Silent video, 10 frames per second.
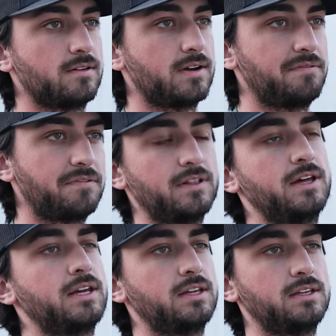I feel
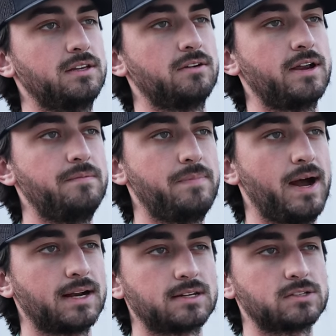like your
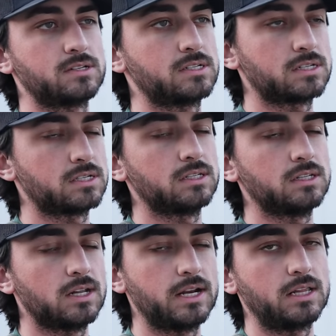impact is just
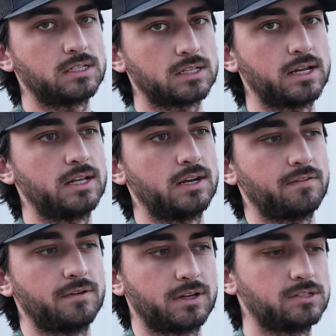slightly
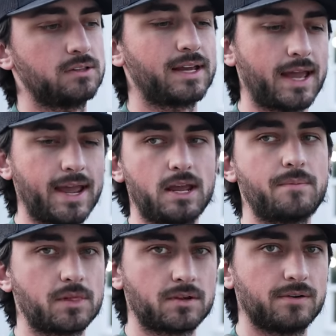different because you like
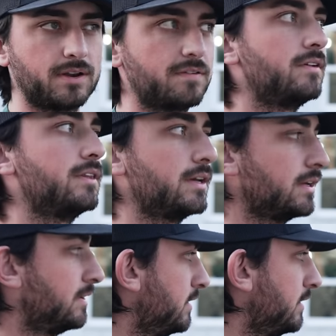aim a little differently